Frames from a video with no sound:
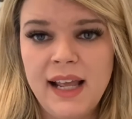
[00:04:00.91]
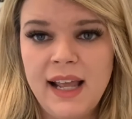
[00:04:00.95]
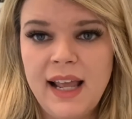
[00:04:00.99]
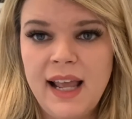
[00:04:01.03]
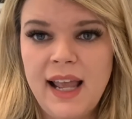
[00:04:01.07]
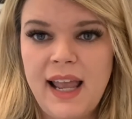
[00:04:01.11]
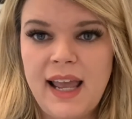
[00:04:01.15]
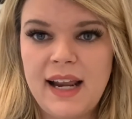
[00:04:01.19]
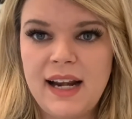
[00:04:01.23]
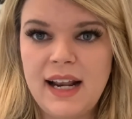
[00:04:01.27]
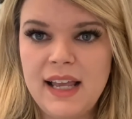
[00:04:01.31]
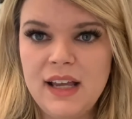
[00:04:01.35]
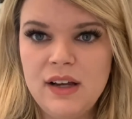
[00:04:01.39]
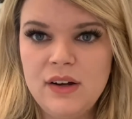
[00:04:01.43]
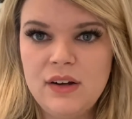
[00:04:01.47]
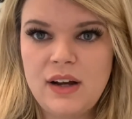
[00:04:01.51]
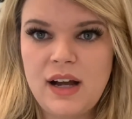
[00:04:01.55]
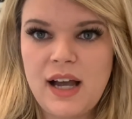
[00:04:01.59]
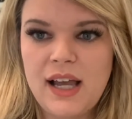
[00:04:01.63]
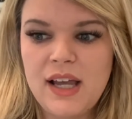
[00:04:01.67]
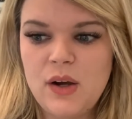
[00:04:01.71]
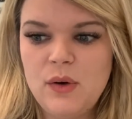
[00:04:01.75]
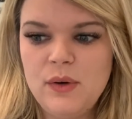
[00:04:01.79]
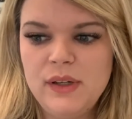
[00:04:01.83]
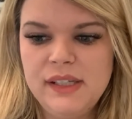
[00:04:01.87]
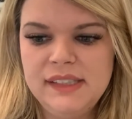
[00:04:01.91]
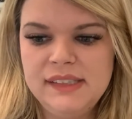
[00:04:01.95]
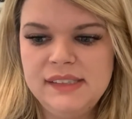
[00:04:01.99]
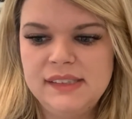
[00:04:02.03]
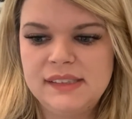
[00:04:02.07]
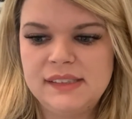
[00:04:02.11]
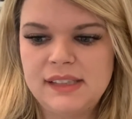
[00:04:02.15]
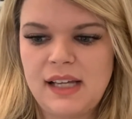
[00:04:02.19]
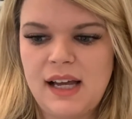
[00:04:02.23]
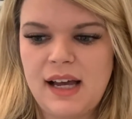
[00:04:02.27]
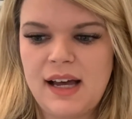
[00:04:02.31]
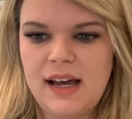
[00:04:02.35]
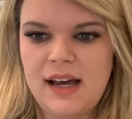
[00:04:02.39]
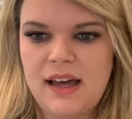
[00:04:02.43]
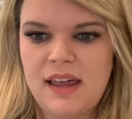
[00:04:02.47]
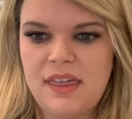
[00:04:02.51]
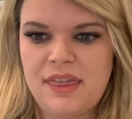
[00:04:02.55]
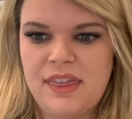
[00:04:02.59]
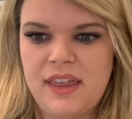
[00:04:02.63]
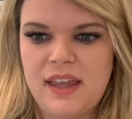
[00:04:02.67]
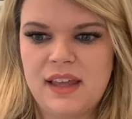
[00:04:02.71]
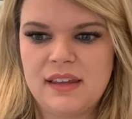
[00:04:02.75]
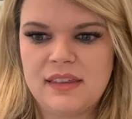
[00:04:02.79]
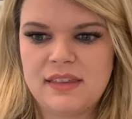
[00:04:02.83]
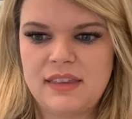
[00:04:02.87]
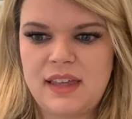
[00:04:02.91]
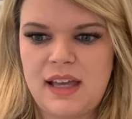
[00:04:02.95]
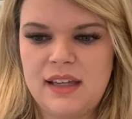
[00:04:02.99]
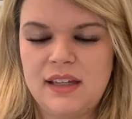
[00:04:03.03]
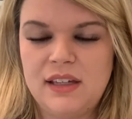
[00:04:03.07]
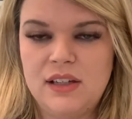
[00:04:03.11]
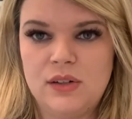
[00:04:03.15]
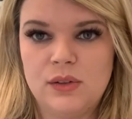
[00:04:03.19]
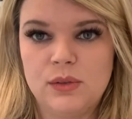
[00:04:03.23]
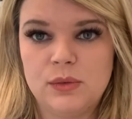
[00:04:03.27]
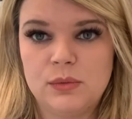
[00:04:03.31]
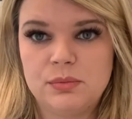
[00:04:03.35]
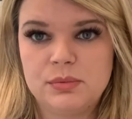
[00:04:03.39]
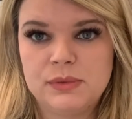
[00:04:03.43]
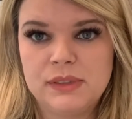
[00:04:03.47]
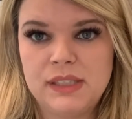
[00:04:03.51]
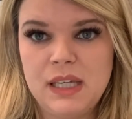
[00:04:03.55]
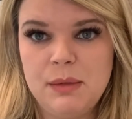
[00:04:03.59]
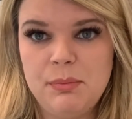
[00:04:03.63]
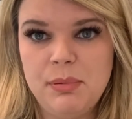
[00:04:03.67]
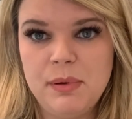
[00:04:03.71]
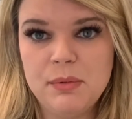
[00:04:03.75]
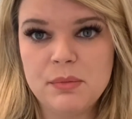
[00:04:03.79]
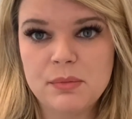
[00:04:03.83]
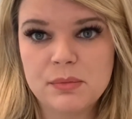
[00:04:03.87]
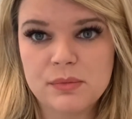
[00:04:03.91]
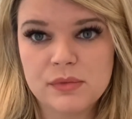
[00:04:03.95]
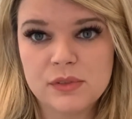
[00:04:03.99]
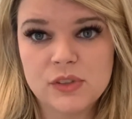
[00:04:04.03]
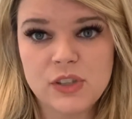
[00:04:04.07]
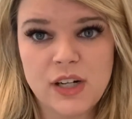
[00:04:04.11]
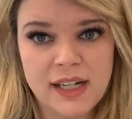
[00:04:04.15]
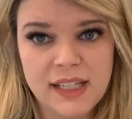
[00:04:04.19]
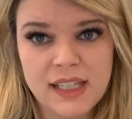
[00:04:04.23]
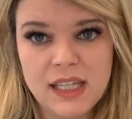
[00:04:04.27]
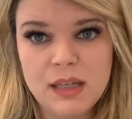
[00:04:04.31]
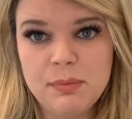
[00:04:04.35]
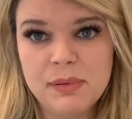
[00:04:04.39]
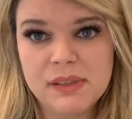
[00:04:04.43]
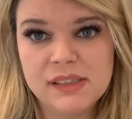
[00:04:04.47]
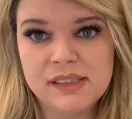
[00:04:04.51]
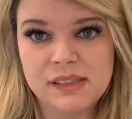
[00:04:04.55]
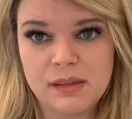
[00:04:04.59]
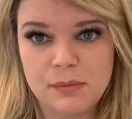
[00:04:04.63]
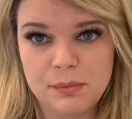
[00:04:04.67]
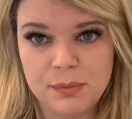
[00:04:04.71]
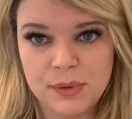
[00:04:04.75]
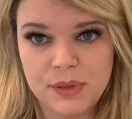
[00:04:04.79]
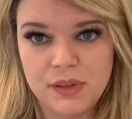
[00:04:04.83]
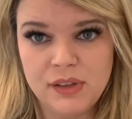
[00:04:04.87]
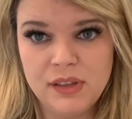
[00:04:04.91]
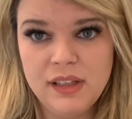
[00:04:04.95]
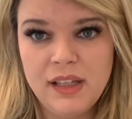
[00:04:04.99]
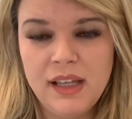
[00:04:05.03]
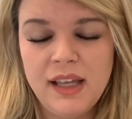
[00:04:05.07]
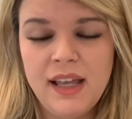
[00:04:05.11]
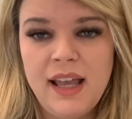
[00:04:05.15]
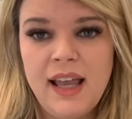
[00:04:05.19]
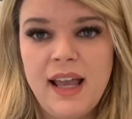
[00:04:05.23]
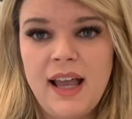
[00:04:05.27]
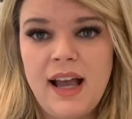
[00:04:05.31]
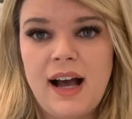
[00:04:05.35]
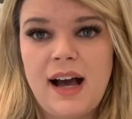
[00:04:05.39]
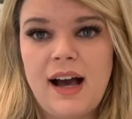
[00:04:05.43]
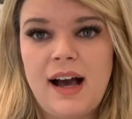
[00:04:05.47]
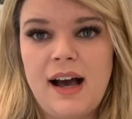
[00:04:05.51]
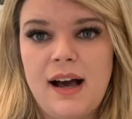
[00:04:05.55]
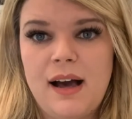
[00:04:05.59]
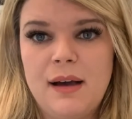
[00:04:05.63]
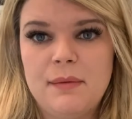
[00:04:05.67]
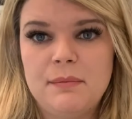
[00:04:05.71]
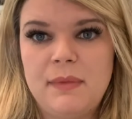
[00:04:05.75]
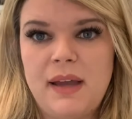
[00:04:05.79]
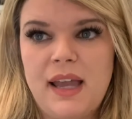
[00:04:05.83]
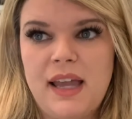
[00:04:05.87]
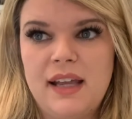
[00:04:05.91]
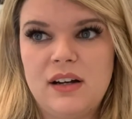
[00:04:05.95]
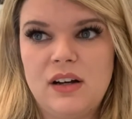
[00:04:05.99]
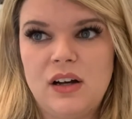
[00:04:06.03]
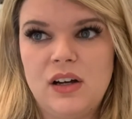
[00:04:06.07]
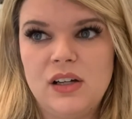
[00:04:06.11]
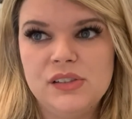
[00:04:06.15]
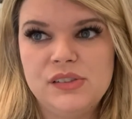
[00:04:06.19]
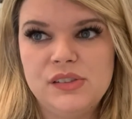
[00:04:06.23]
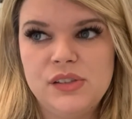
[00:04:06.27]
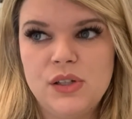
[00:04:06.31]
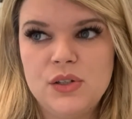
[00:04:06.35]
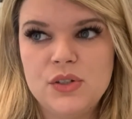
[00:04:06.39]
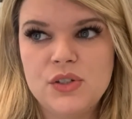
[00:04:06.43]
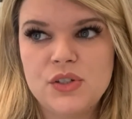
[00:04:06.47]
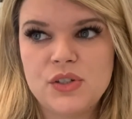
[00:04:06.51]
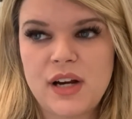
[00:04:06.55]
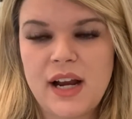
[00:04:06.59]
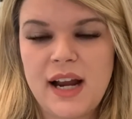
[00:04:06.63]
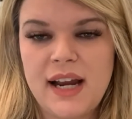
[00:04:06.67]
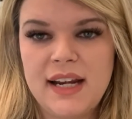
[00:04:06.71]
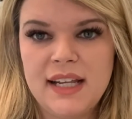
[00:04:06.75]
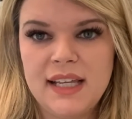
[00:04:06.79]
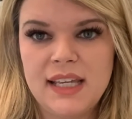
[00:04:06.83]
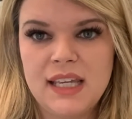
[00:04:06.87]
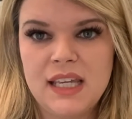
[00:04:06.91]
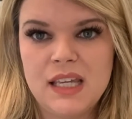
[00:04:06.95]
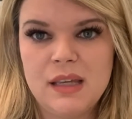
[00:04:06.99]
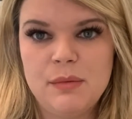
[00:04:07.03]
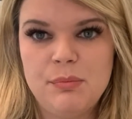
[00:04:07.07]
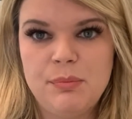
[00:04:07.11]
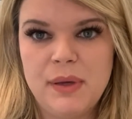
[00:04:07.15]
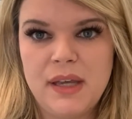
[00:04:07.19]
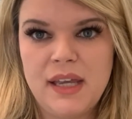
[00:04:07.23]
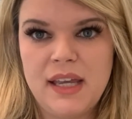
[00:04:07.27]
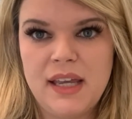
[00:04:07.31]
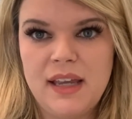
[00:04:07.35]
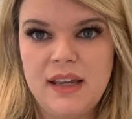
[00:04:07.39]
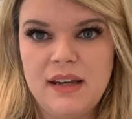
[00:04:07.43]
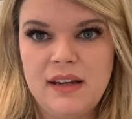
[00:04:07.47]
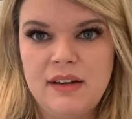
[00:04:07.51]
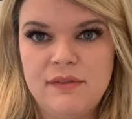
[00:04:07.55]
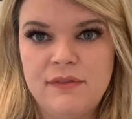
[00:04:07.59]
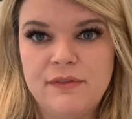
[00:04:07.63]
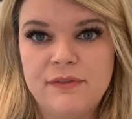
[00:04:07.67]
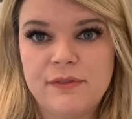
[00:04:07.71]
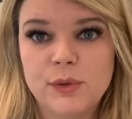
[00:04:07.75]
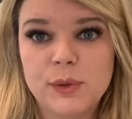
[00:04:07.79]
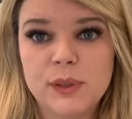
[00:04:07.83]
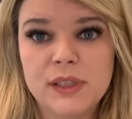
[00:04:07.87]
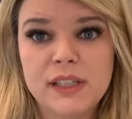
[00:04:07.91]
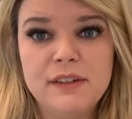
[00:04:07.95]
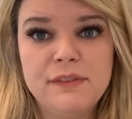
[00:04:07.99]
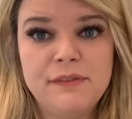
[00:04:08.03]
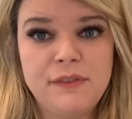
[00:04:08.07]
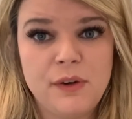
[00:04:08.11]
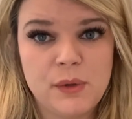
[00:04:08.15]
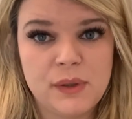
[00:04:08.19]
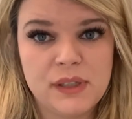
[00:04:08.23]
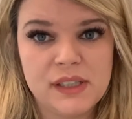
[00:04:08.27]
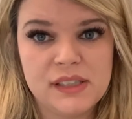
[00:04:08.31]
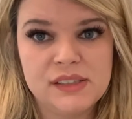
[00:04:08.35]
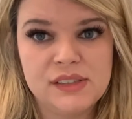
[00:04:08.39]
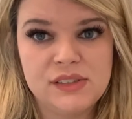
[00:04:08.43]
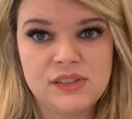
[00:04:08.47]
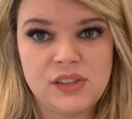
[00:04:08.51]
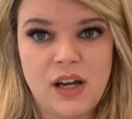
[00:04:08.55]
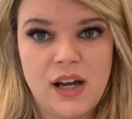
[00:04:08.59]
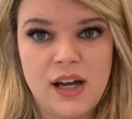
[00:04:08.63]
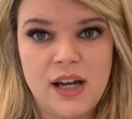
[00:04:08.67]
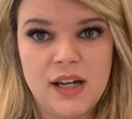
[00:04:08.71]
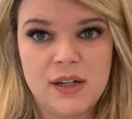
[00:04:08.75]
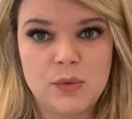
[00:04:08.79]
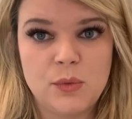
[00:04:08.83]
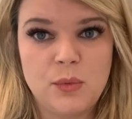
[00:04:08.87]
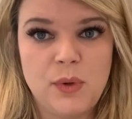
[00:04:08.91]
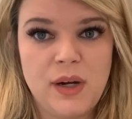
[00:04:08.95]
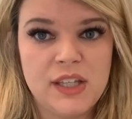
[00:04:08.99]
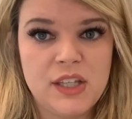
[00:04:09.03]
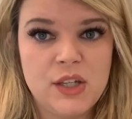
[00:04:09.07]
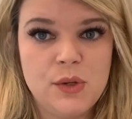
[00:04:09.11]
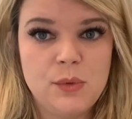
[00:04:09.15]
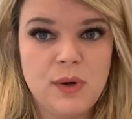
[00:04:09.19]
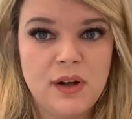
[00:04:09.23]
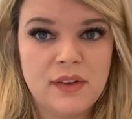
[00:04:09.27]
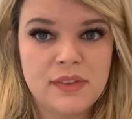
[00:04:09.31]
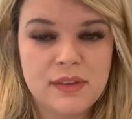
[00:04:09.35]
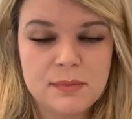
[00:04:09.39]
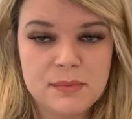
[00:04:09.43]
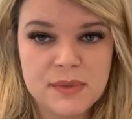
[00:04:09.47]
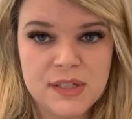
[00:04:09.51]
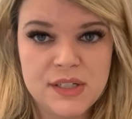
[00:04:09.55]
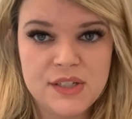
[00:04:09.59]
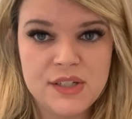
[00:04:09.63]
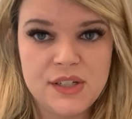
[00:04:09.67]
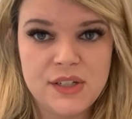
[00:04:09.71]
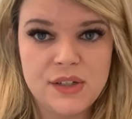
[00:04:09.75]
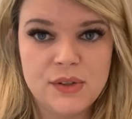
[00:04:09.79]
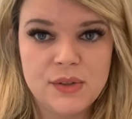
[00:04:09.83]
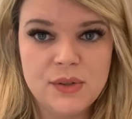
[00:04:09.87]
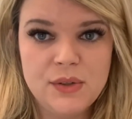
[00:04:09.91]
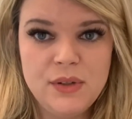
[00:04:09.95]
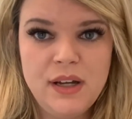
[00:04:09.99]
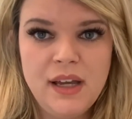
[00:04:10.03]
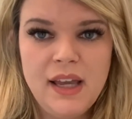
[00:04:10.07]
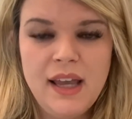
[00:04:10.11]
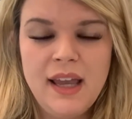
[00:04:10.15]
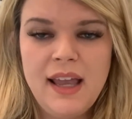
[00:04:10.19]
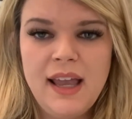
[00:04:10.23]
And I always think that, try to keep it simple, and also try to keep it really focused on what you want them to do.